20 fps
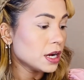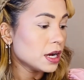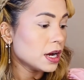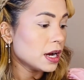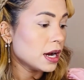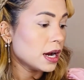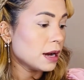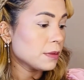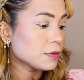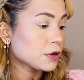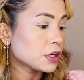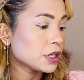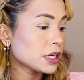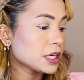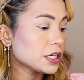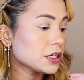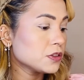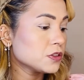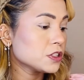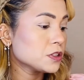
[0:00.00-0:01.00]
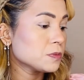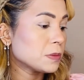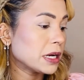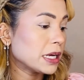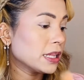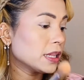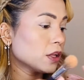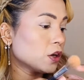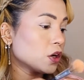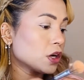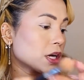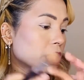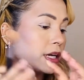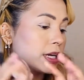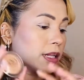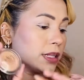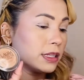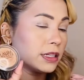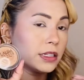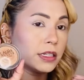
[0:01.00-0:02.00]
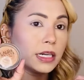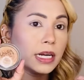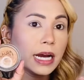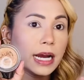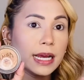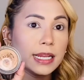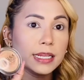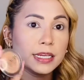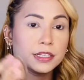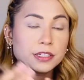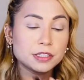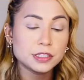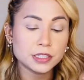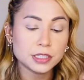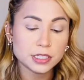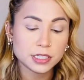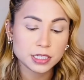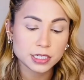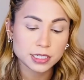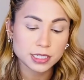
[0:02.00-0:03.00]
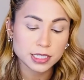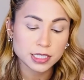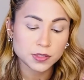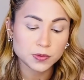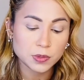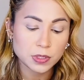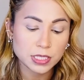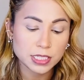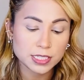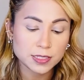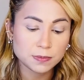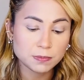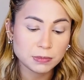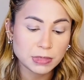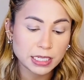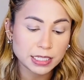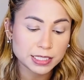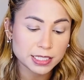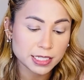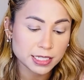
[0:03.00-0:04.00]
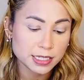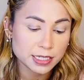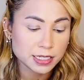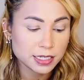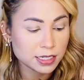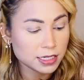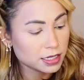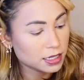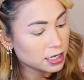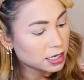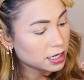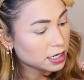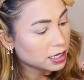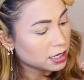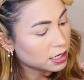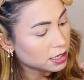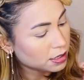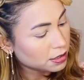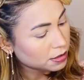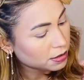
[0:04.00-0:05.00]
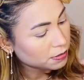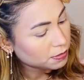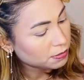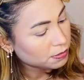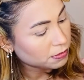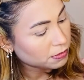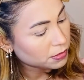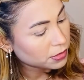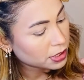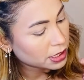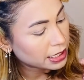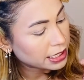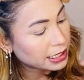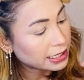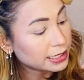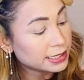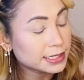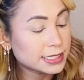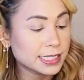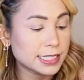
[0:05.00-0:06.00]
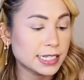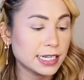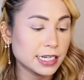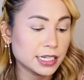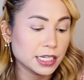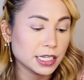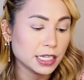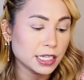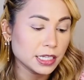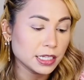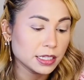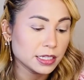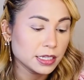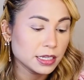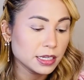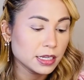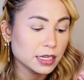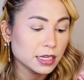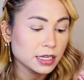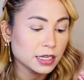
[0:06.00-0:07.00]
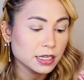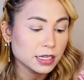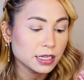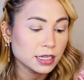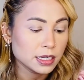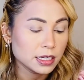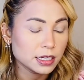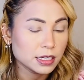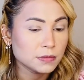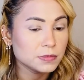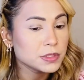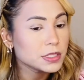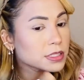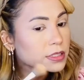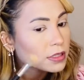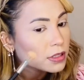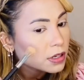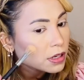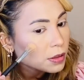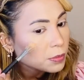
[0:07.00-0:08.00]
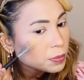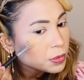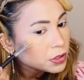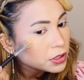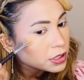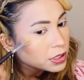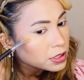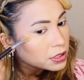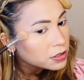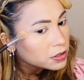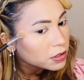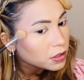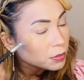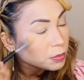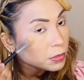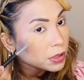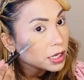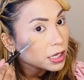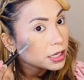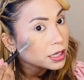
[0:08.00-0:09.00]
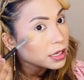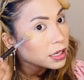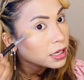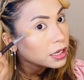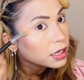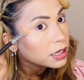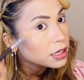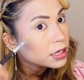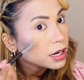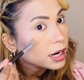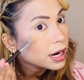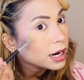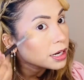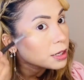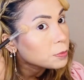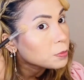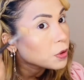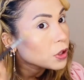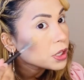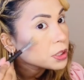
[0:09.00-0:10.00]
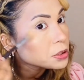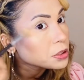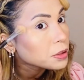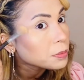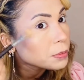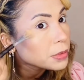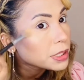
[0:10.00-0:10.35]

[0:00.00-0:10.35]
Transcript: I'm gonna use my Laura Geller highlighter. This one is Melted Gilded Honey, and I'm just gonna put this on my higher point of my